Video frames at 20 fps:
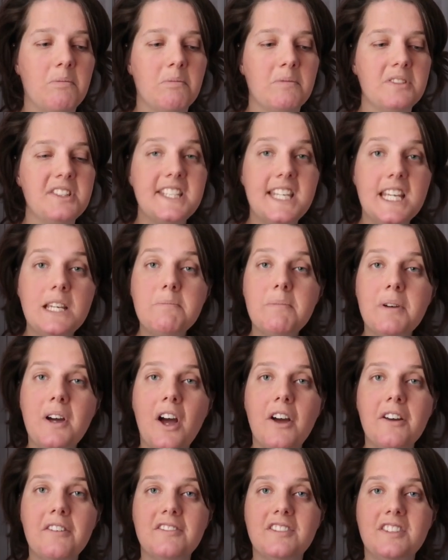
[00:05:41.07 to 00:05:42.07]
steep
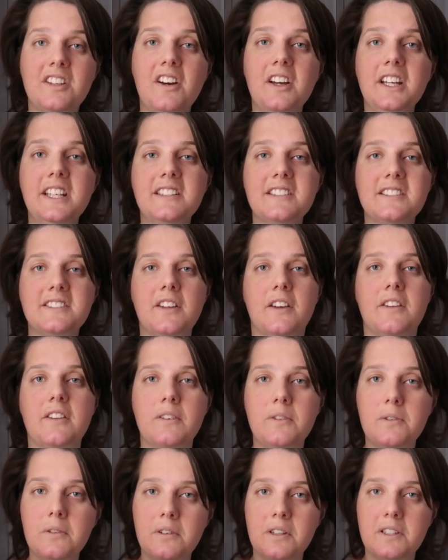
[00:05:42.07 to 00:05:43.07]
overnight so
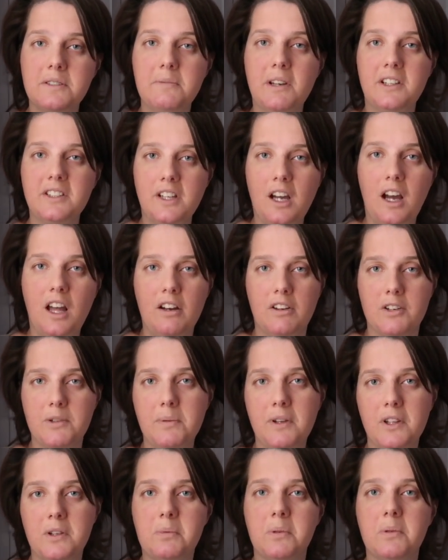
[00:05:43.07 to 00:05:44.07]
that as much colour as
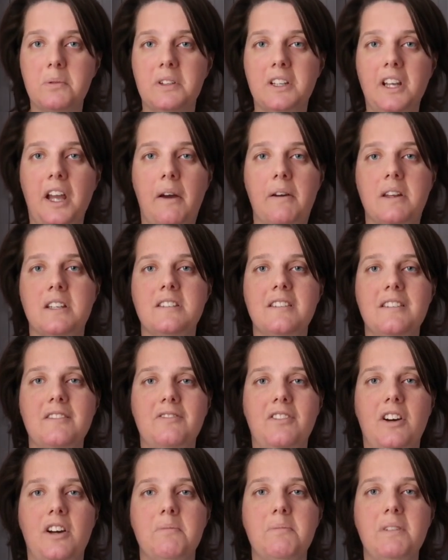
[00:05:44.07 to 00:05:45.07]
possible would go into the
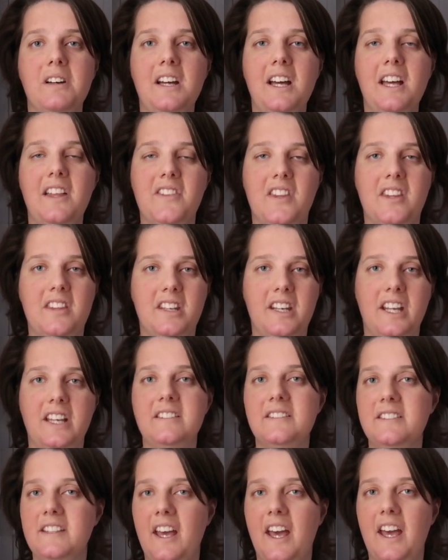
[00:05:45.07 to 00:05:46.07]
fibre, and then the
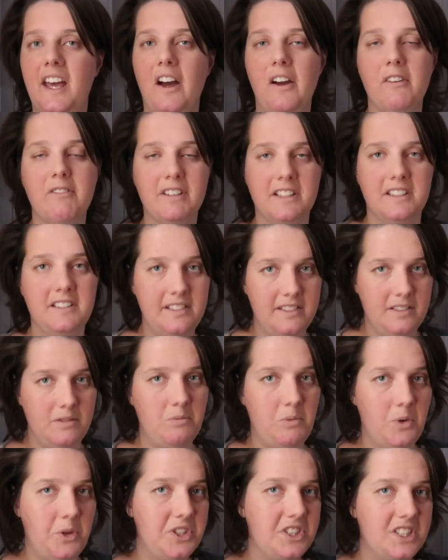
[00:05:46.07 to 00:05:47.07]
next day I rinsed
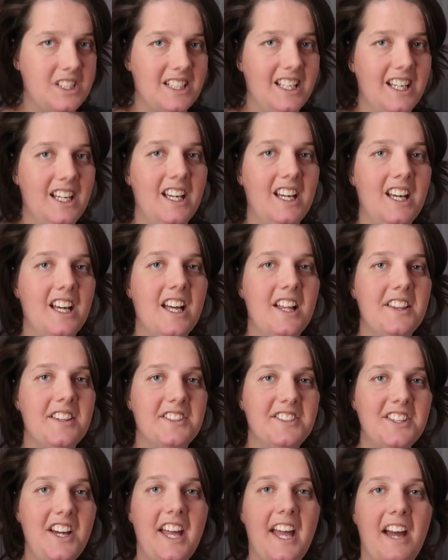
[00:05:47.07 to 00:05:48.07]
and washed the
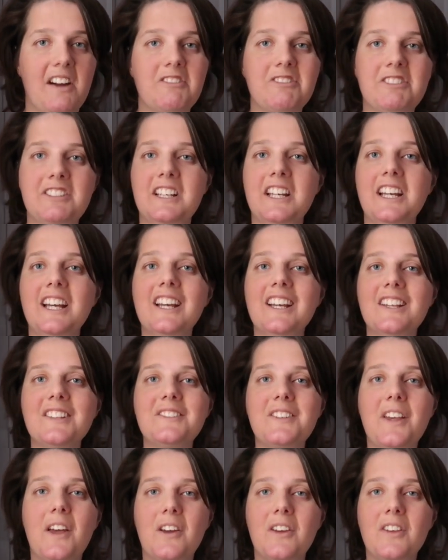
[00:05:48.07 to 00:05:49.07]
dye out.
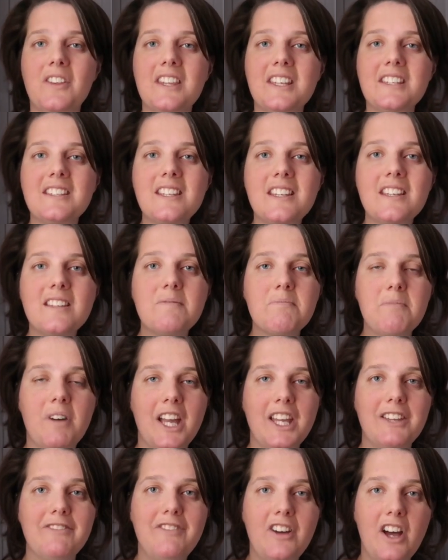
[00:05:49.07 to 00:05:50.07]
So this is
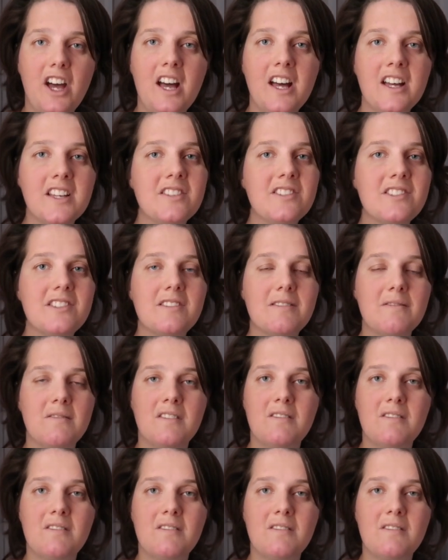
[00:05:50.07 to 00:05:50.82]
my first